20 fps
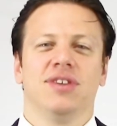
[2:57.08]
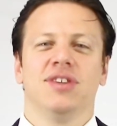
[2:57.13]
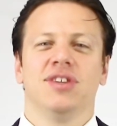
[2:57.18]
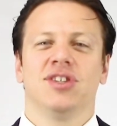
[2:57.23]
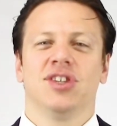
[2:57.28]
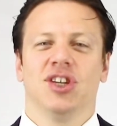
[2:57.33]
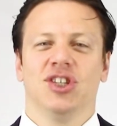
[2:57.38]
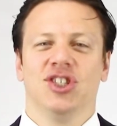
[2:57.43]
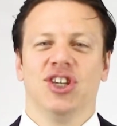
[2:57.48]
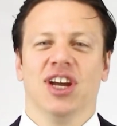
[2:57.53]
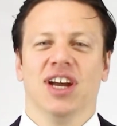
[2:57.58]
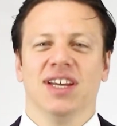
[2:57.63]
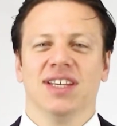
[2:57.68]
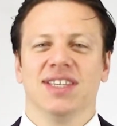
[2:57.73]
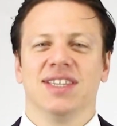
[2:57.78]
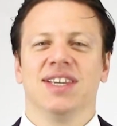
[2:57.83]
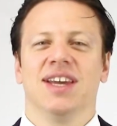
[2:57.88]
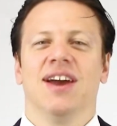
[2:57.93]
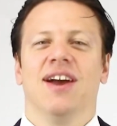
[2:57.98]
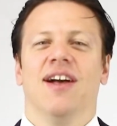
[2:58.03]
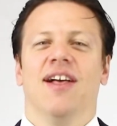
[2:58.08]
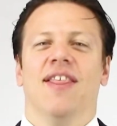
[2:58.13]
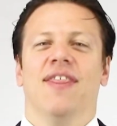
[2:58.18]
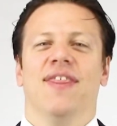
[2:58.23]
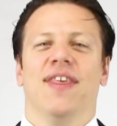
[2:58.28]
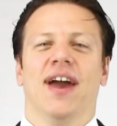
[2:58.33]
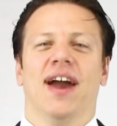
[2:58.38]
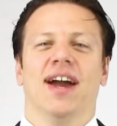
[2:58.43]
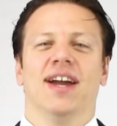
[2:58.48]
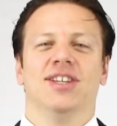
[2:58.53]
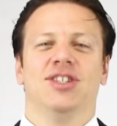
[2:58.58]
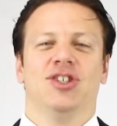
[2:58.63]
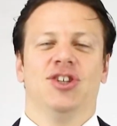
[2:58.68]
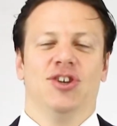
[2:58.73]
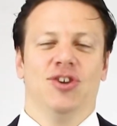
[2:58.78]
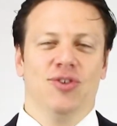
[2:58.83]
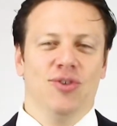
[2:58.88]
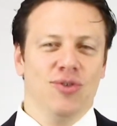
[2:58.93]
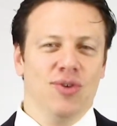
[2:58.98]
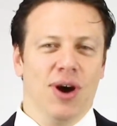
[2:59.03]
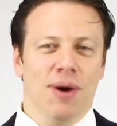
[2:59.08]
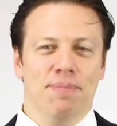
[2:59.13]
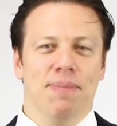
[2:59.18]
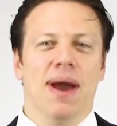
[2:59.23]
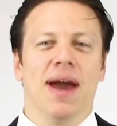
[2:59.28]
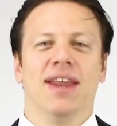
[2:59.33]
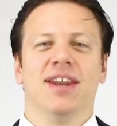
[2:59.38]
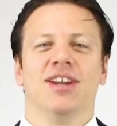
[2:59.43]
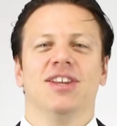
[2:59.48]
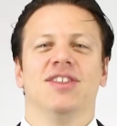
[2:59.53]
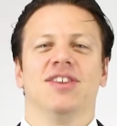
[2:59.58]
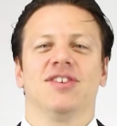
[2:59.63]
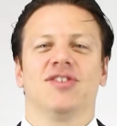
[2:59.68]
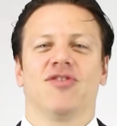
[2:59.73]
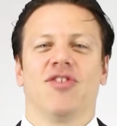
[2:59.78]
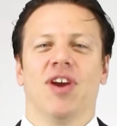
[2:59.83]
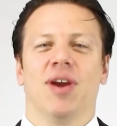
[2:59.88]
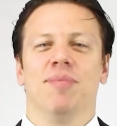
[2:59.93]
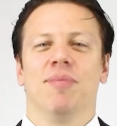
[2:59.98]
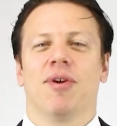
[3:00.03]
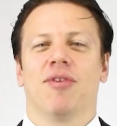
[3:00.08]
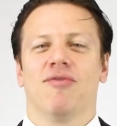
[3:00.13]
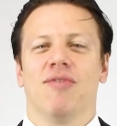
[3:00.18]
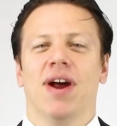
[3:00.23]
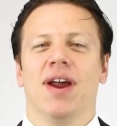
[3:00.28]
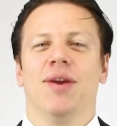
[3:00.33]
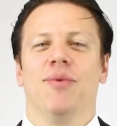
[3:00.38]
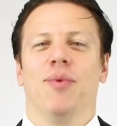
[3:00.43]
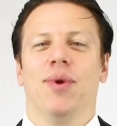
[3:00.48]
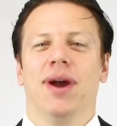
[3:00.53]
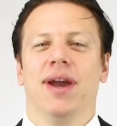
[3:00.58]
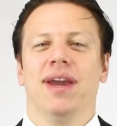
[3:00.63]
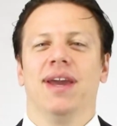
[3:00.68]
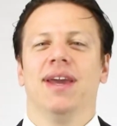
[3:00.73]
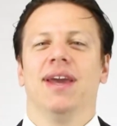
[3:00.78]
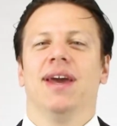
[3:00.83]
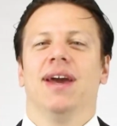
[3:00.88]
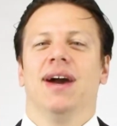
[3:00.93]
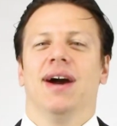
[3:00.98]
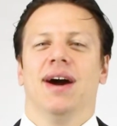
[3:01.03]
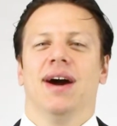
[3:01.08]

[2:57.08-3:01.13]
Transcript: suggest that you abandon this trademark right away